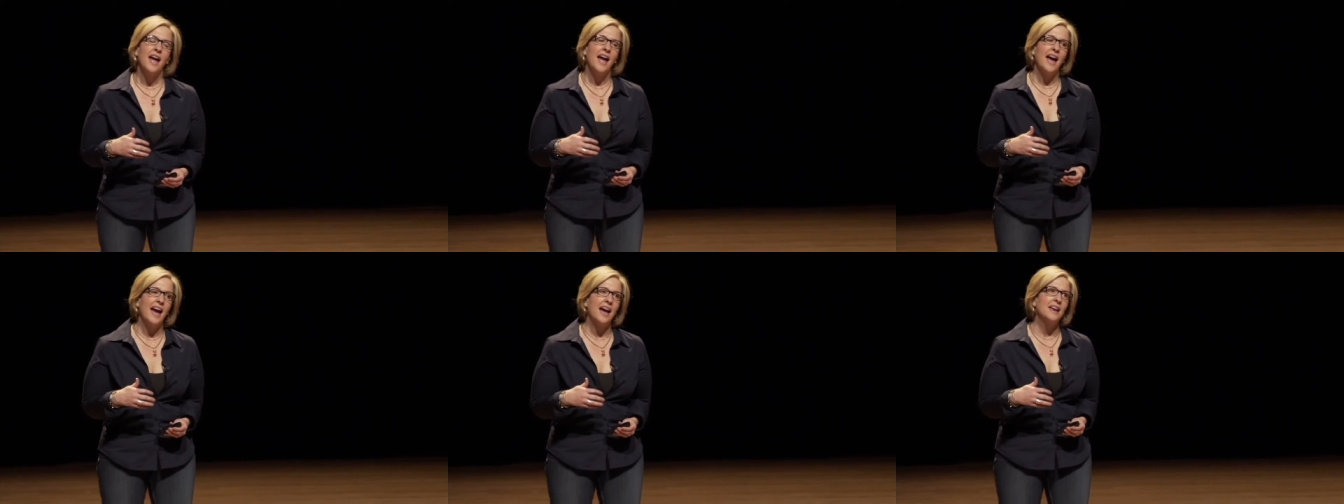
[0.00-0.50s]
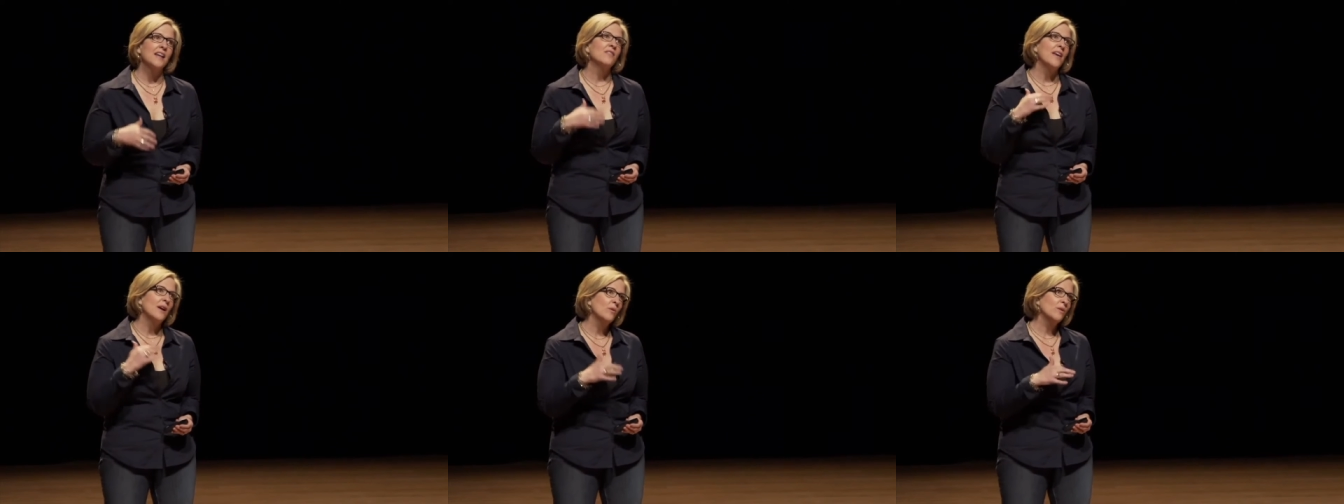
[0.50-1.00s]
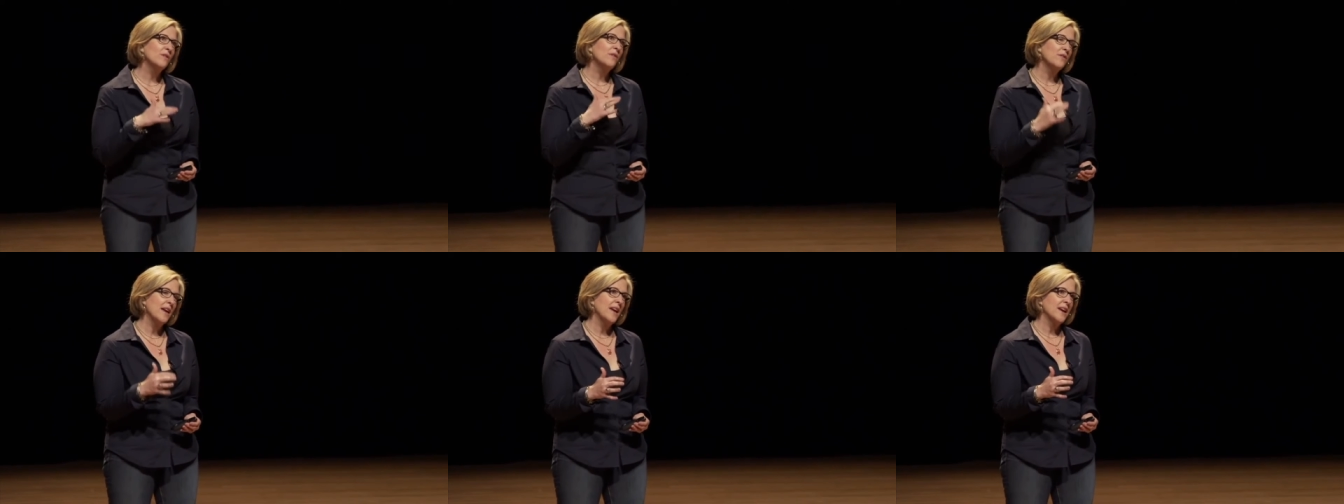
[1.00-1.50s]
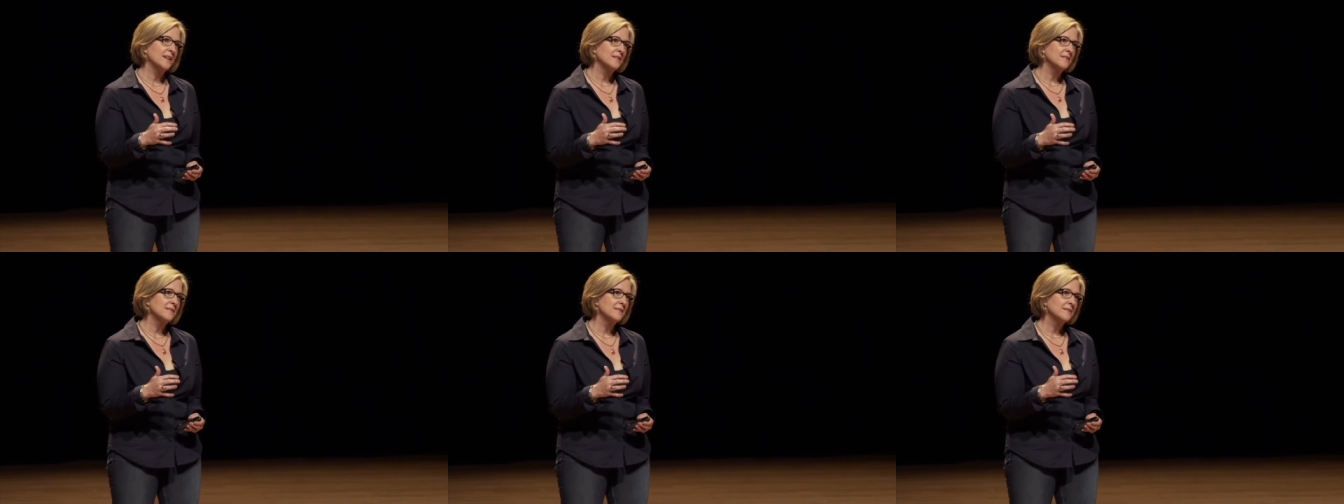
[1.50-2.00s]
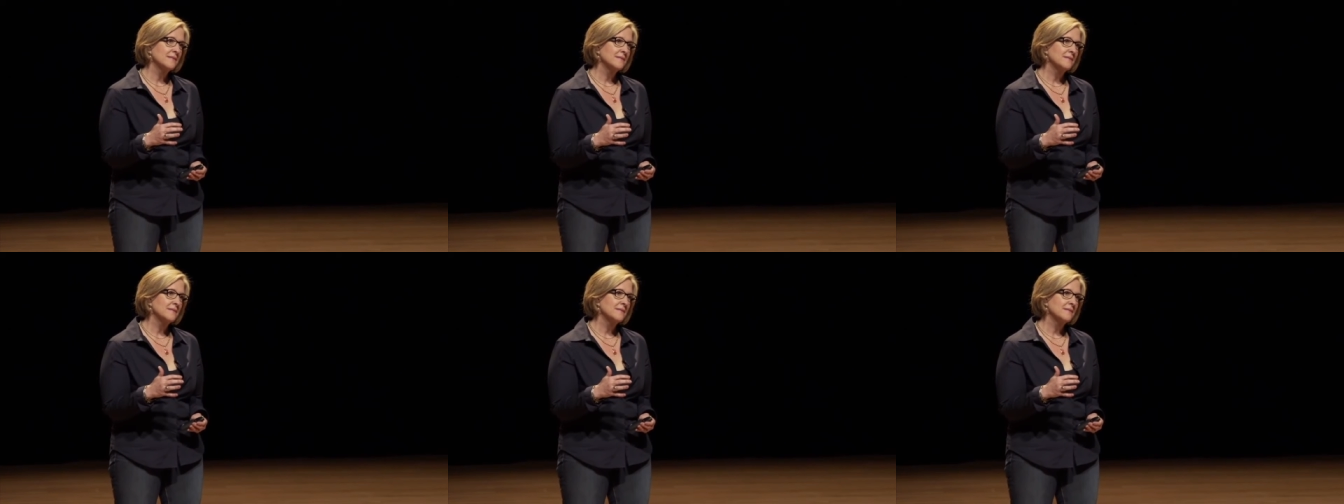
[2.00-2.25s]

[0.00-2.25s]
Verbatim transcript: And they were the things